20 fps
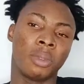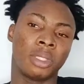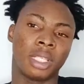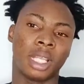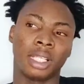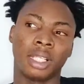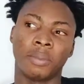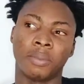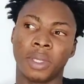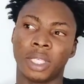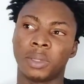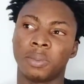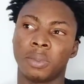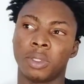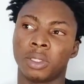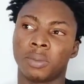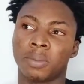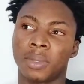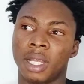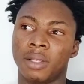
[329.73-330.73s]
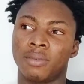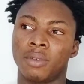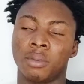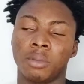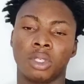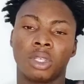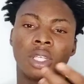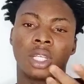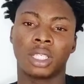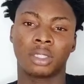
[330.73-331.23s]
is like the best blog platform.
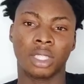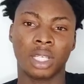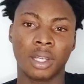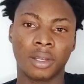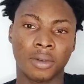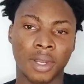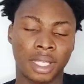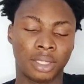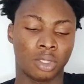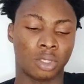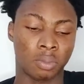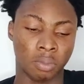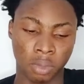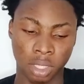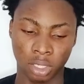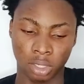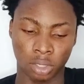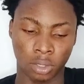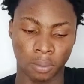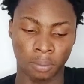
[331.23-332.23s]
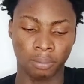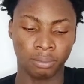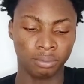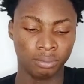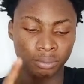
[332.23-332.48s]
You could actually write on Medium.